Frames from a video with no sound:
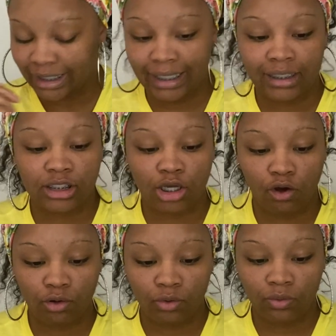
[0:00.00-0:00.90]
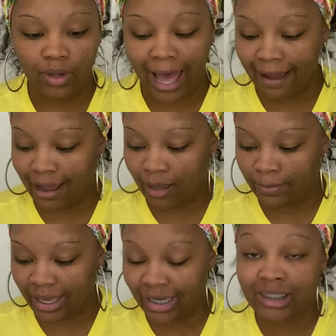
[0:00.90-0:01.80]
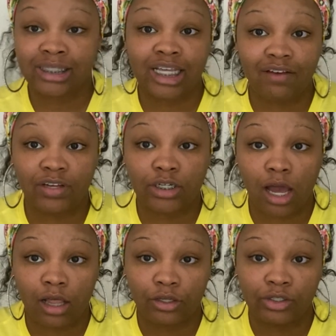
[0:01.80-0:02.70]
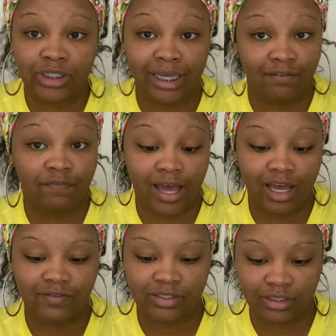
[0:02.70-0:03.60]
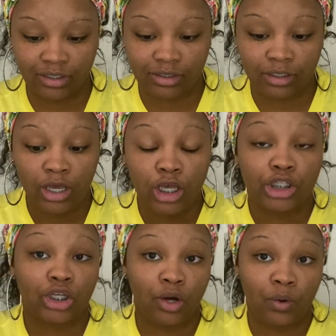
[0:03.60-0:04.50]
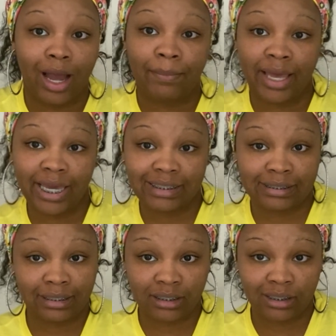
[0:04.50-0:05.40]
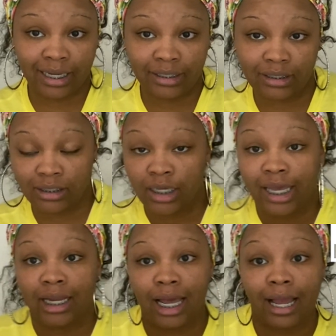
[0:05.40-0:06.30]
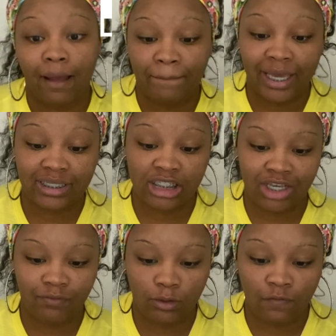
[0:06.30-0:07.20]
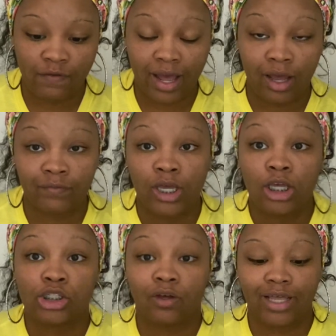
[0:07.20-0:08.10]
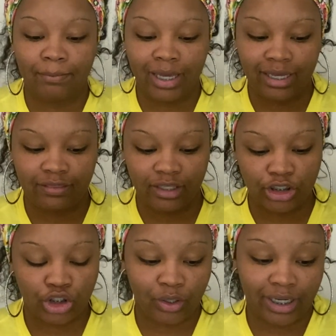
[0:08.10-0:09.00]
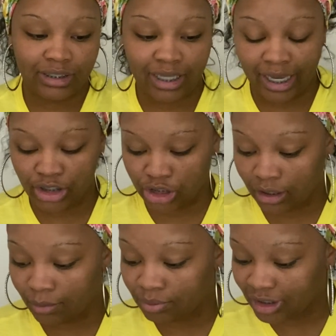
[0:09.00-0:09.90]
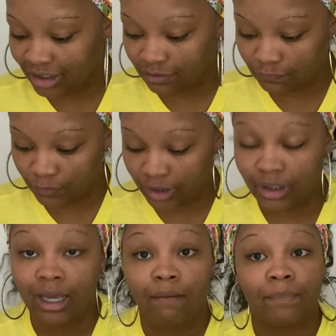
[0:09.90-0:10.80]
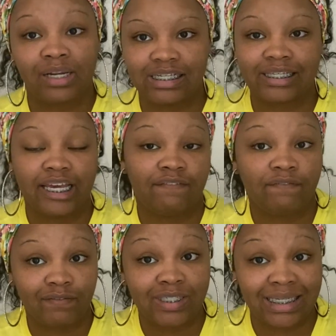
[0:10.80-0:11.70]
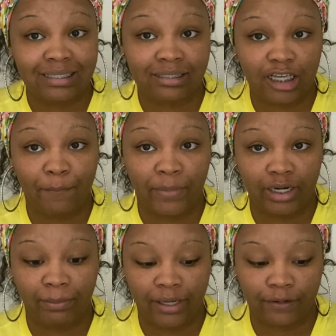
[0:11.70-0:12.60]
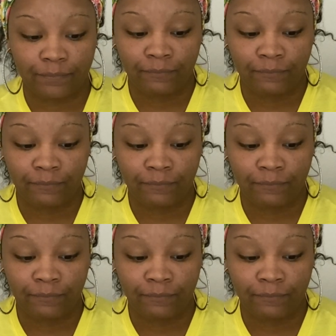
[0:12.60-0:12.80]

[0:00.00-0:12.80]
In total, I got back $7.05. So I paid $6.90 and I got back $7.05. So that made this transaction completely free, plus a 15-cent moneymaker.